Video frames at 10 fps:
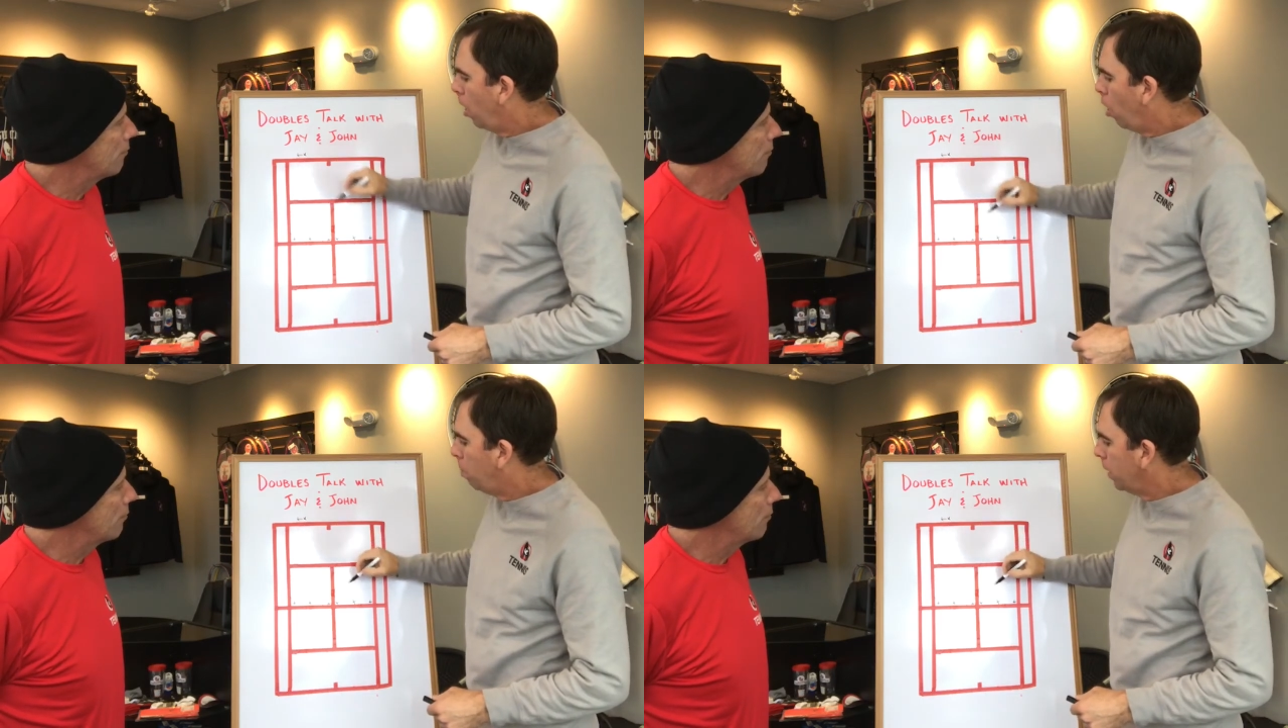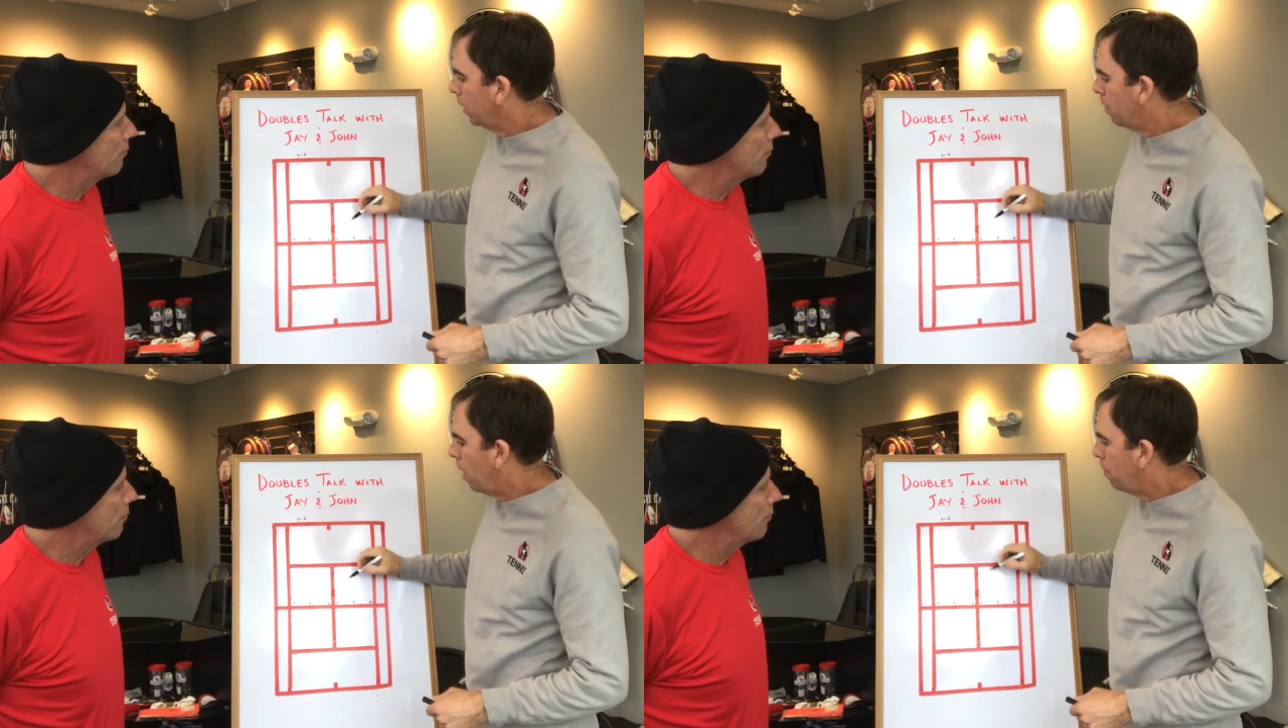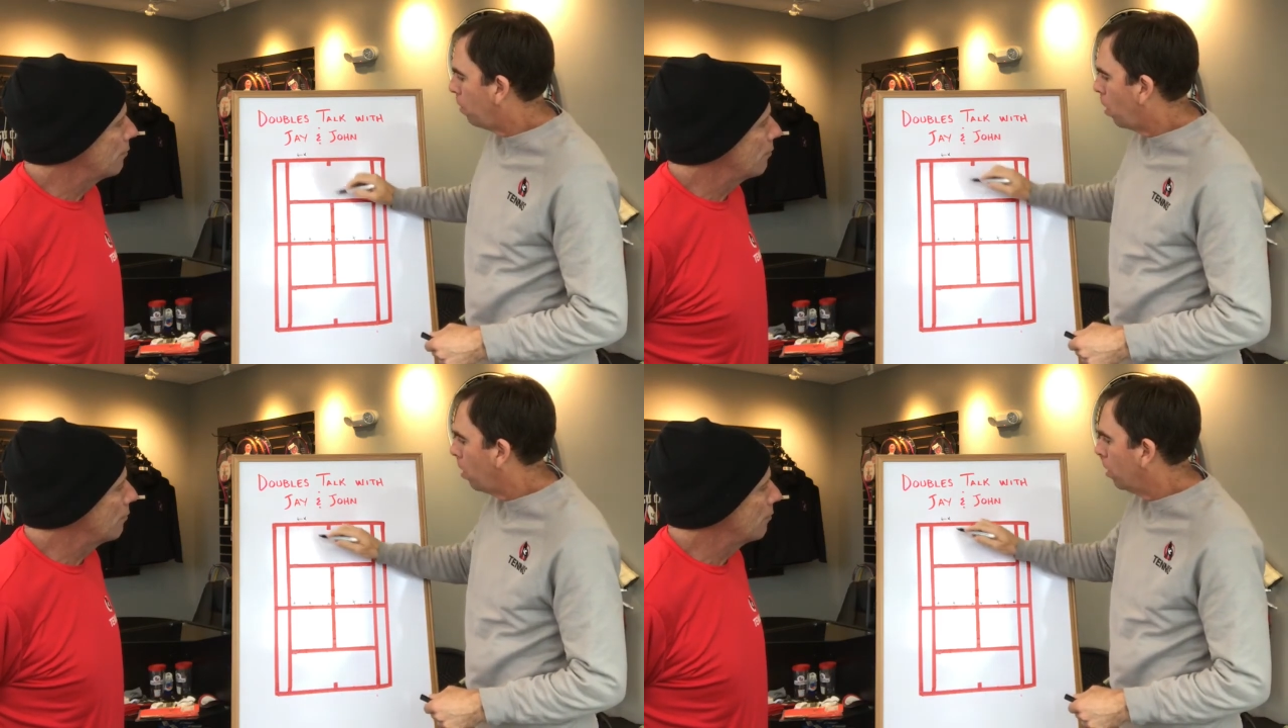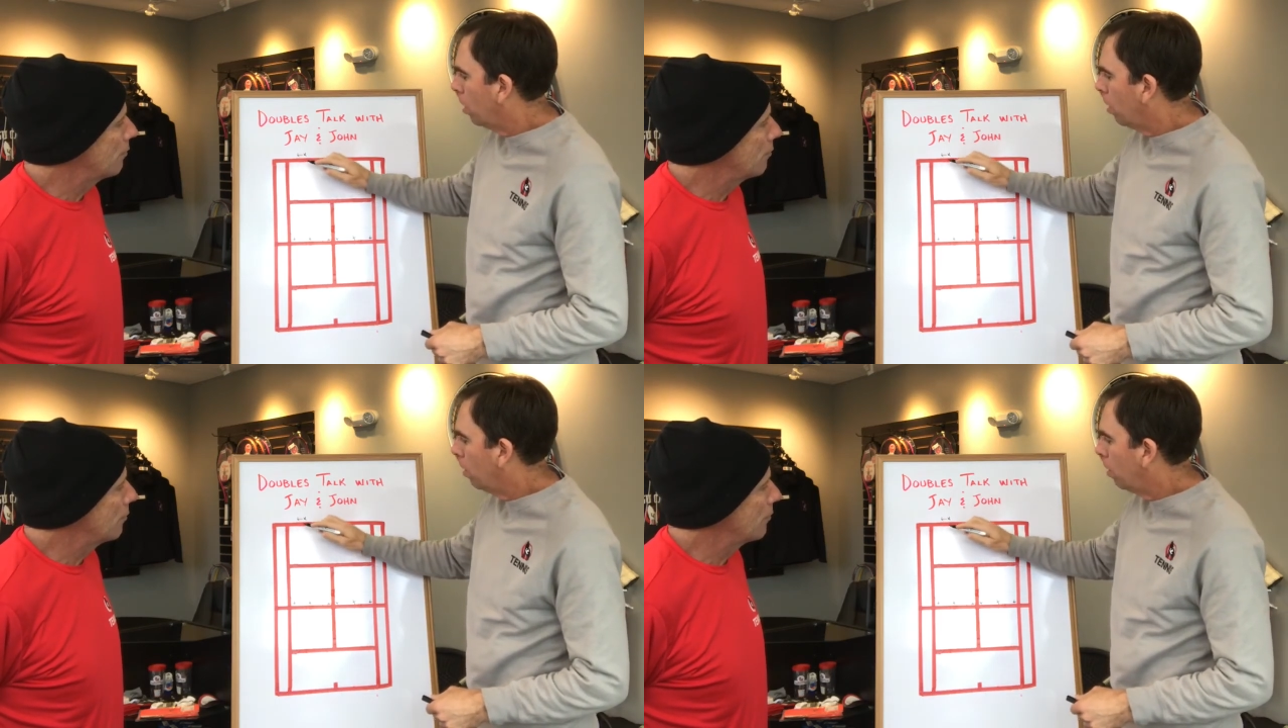hoping that my
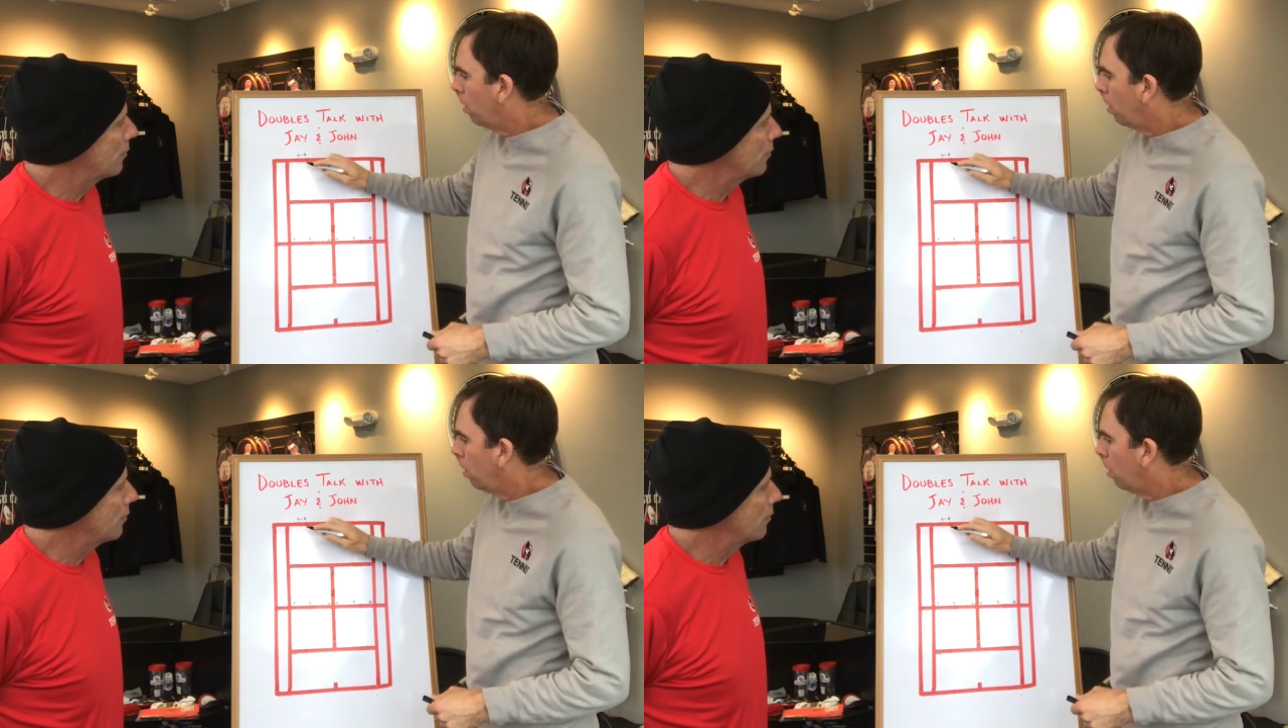partner